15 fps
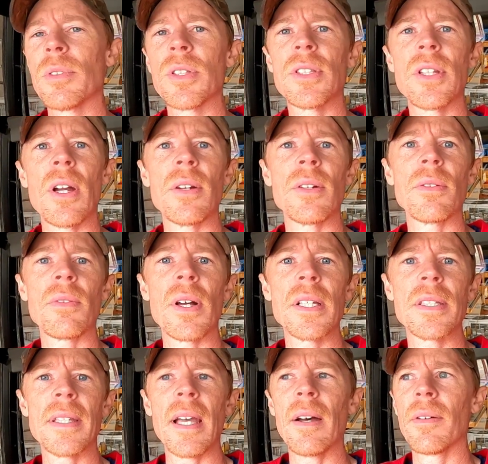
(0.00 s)
was starting to
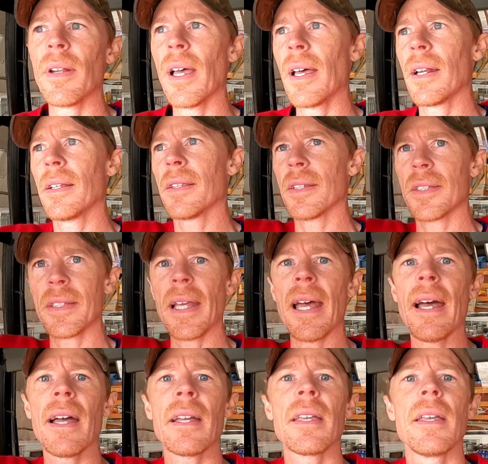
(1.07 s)
rust out on it, the
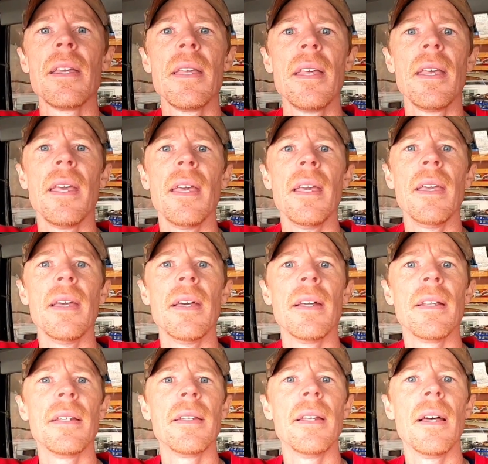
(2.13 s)
stack.
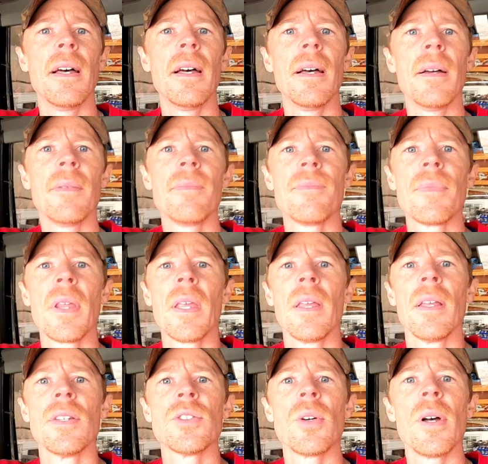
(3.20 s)
And
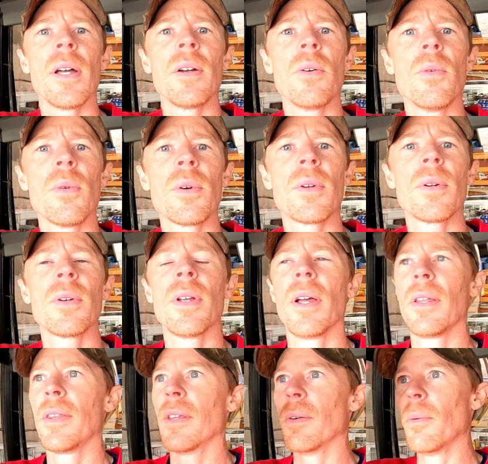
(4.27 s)
so I ordered,
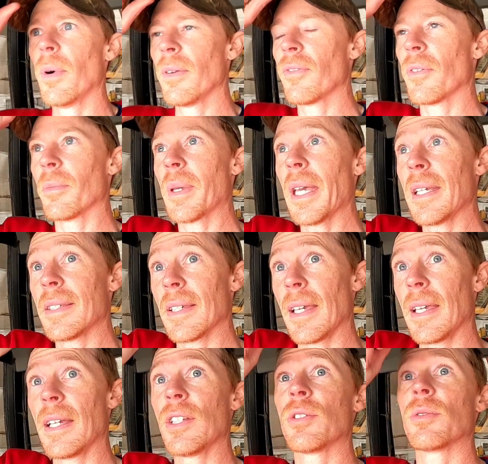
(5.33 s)
the one from Case
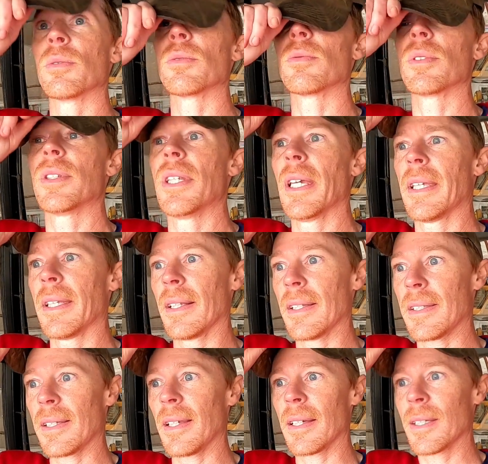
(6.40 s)
IH was
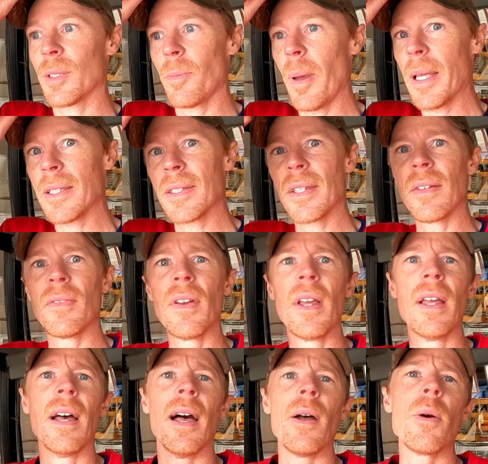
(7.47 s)
ridiculously expensive.
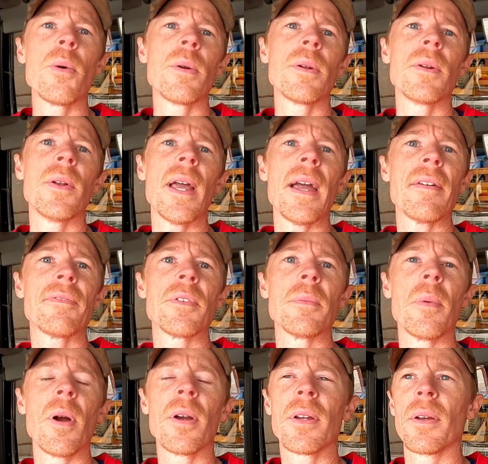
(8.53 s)
I ordered an
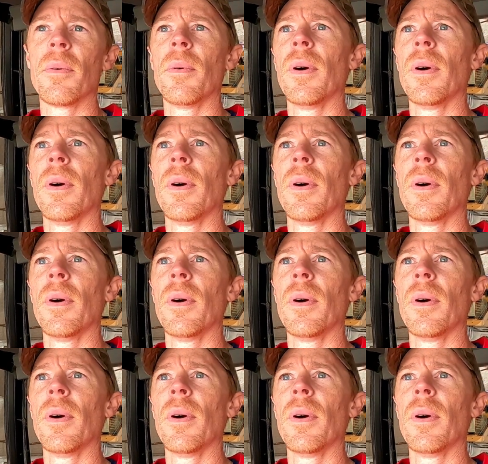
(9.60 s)
aftermarket